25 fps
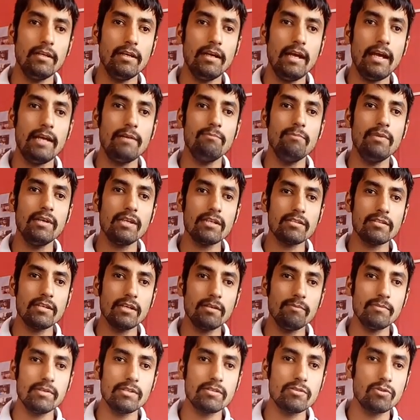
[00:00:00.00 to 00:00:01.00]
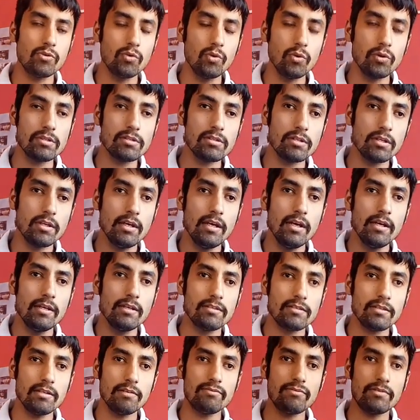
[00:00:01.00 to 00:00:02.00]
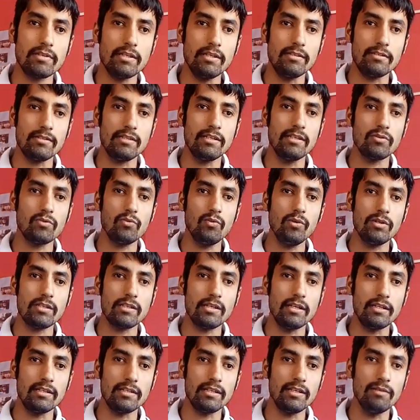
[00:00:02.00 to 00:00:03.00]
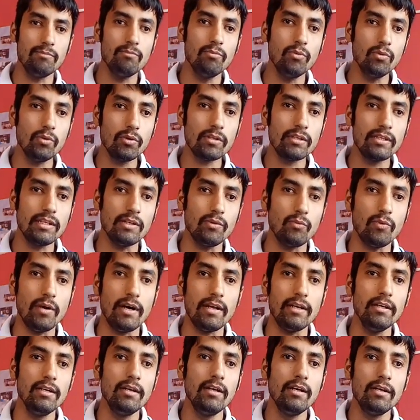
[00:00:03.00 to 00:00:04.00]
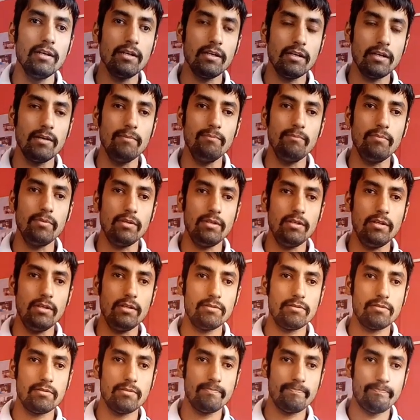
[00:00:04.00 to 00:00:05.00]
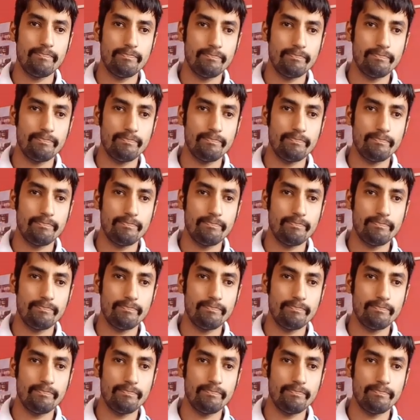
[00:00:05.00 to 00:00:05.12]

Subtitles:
and mixture means those substances which contain more than one components.